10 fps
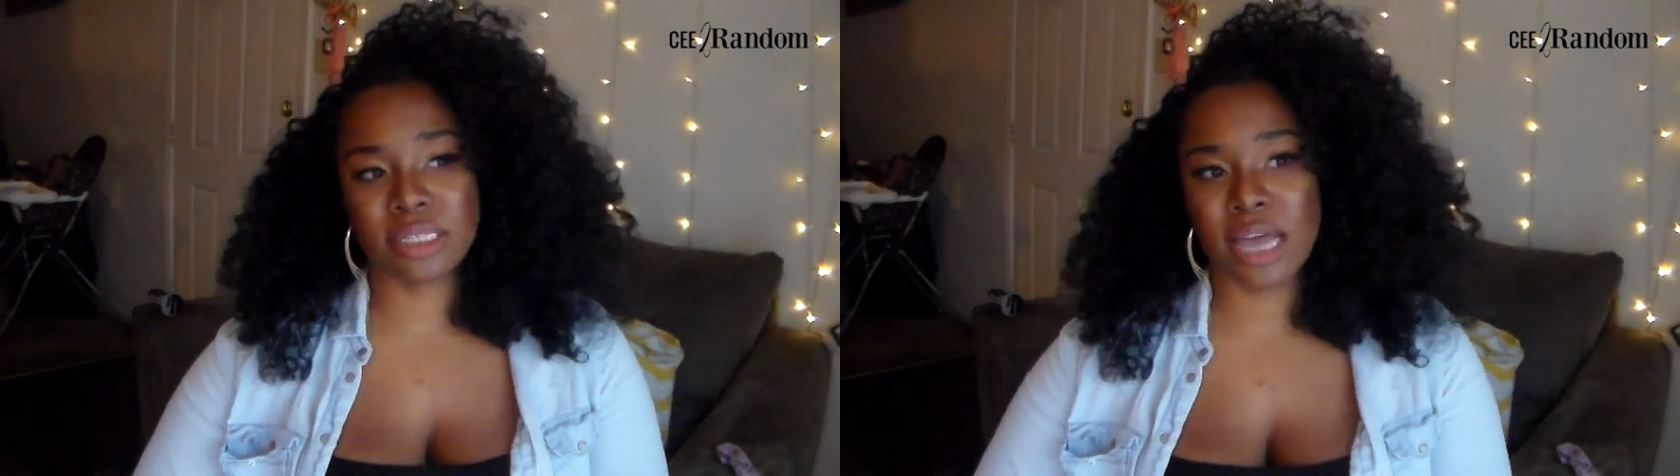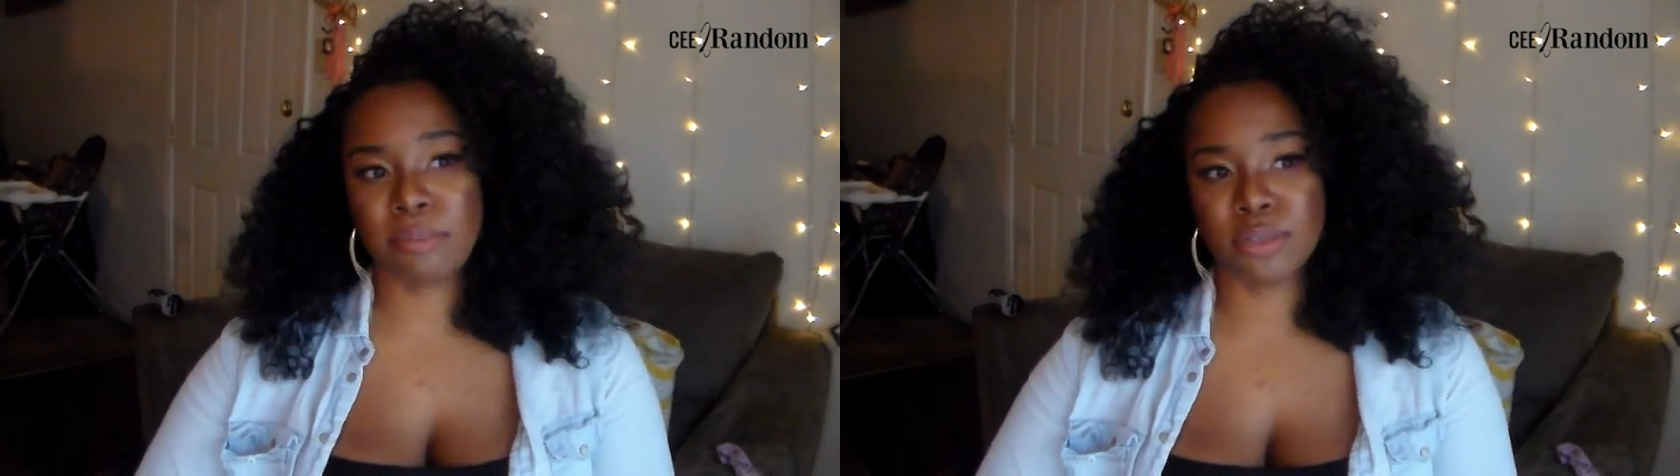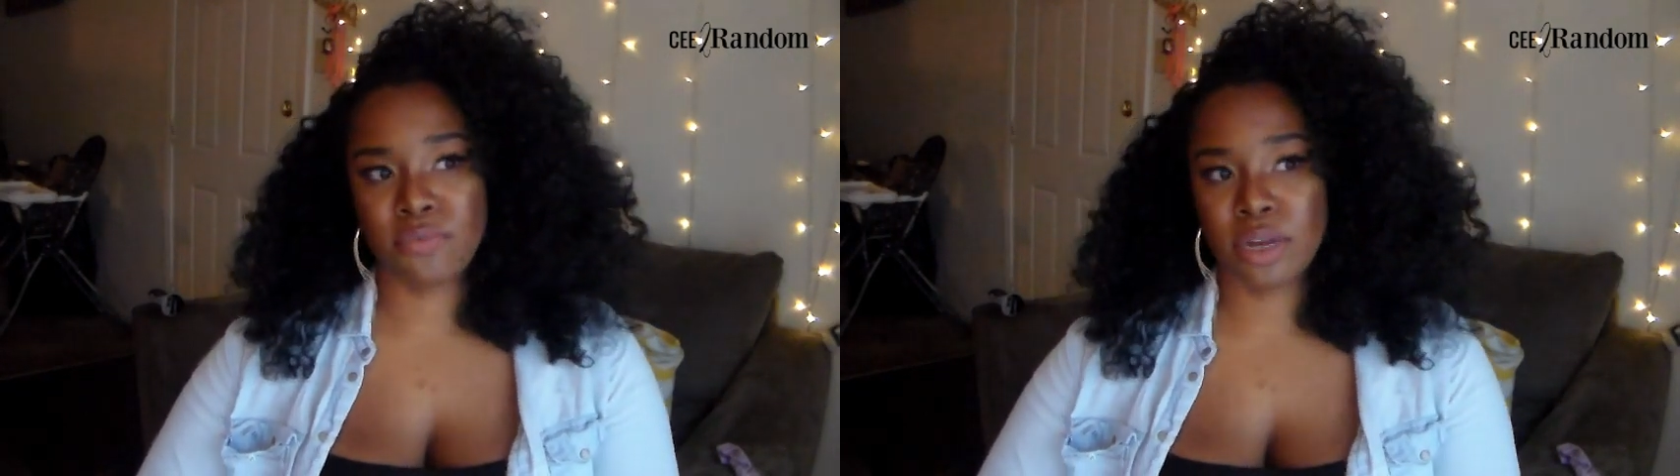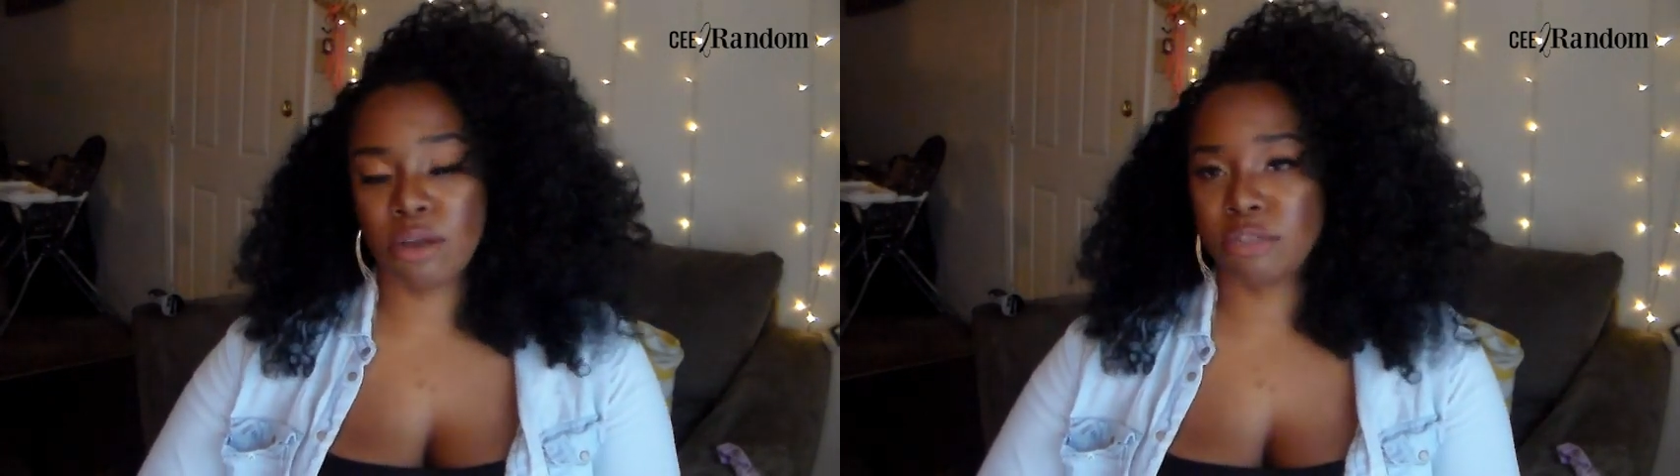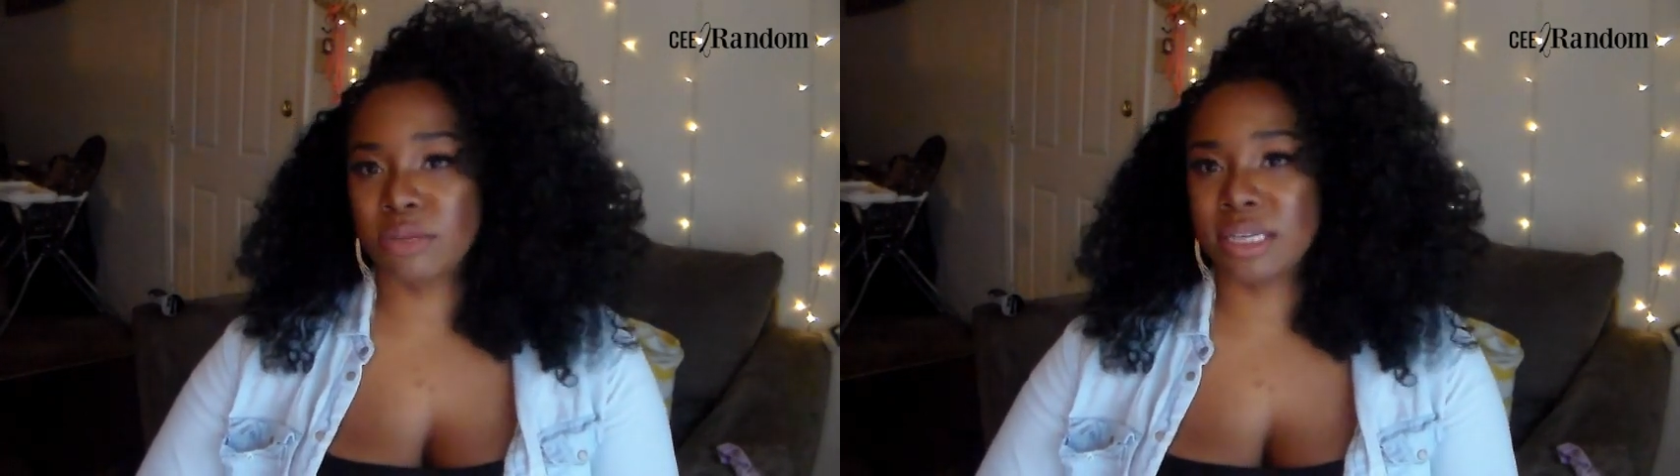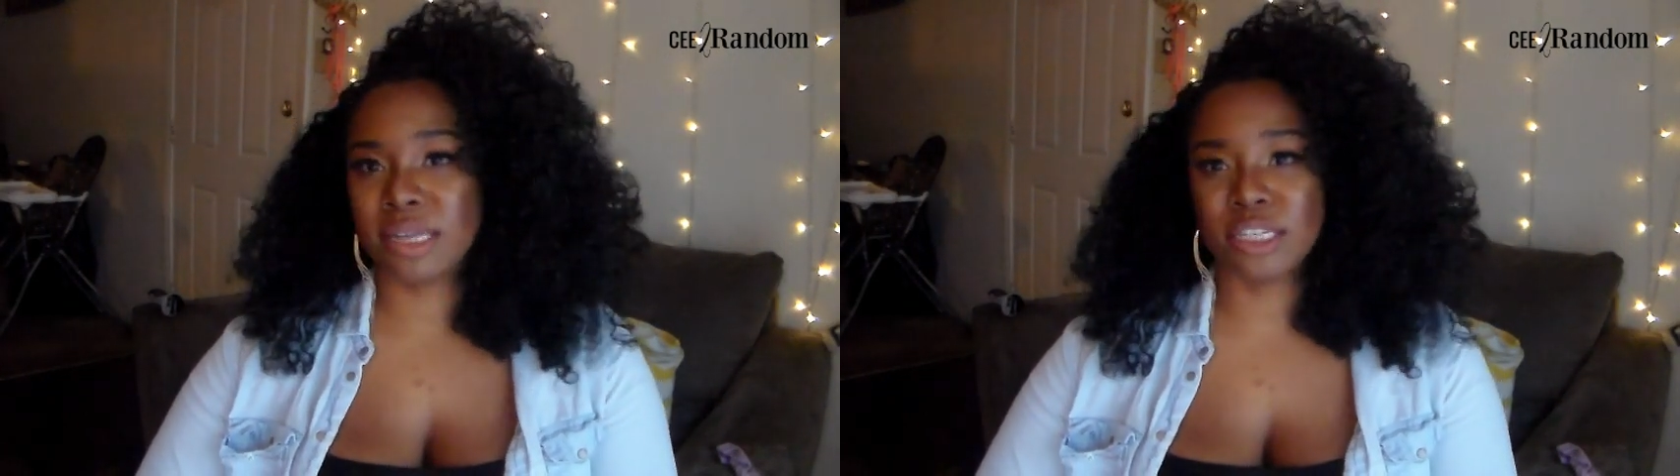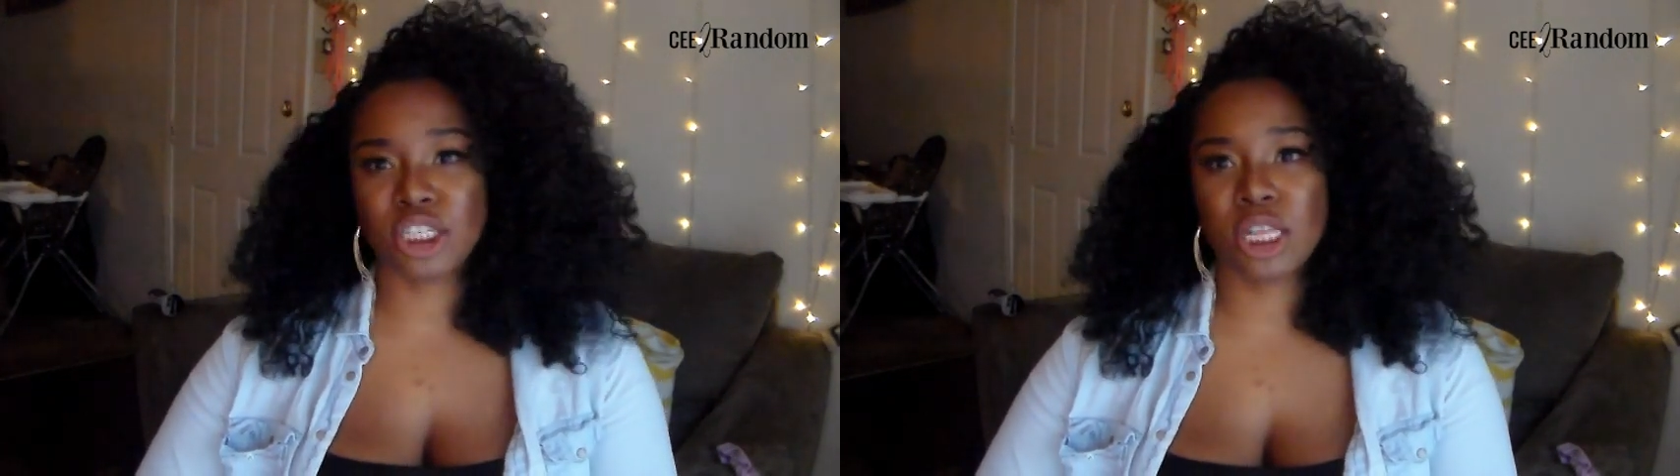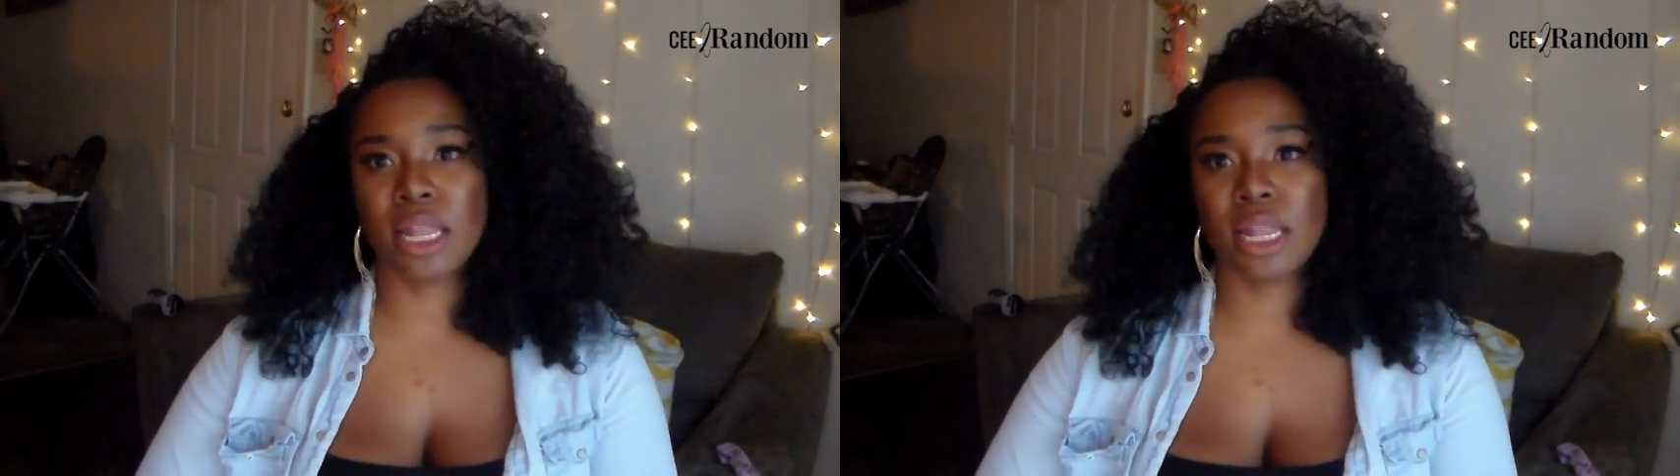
types of videos because I just